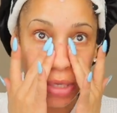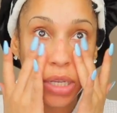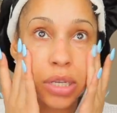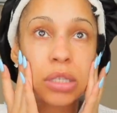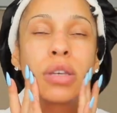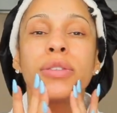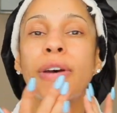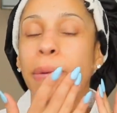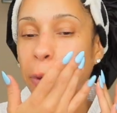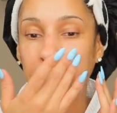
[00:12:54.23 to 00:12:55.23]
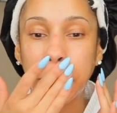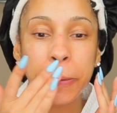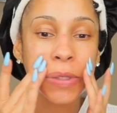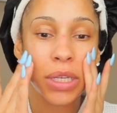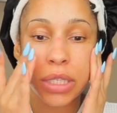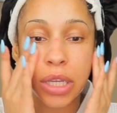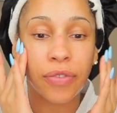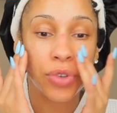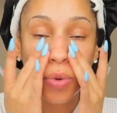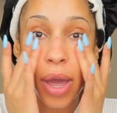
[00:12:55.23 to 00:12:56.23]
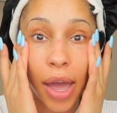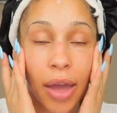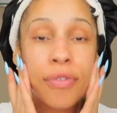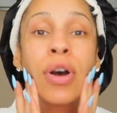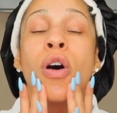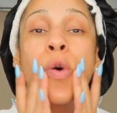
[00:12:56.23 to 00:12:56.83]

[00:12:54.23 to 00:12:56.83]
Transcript: Any skin type can use this. If you have